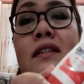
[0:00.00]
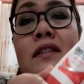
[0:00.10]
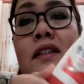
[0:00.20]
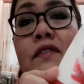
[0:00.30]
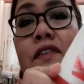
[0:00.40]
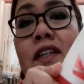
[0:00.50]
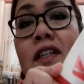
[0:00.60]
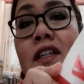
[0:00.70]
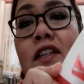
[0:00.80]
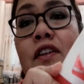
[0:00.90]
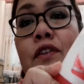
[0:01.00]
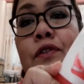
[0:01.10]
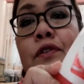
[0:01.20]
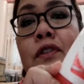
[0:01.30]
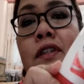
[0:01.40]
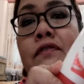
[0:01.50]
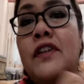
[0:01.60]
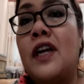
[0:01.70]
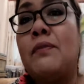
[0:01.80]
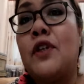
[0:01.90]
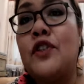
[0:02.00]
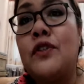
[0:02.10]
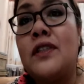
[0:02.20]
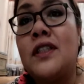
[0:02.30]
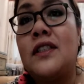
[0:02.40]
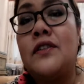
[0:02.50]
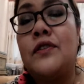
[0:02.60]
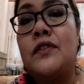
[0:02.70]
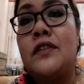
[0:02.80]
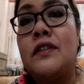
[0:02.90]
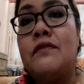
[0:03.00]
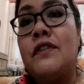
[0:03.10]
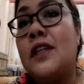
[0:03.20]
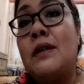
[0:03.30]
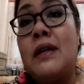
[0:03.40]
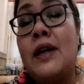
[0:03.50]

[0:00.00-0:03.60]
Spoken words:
Definitely not cruelty free. I'm not sure this is cruelty free.